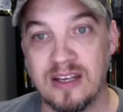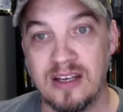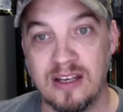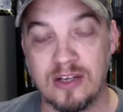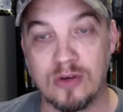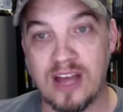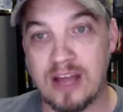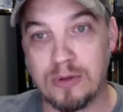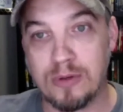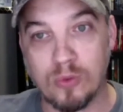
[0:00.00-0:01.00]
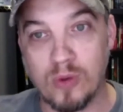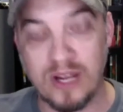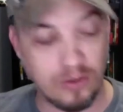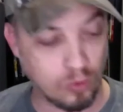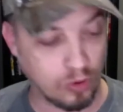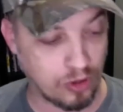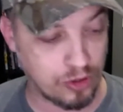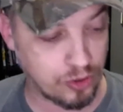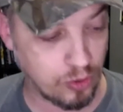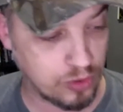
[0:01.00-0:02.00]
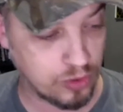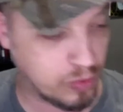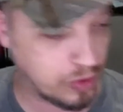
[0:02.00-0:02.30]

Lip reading: not put the weight of the world on our shoulders. We weren't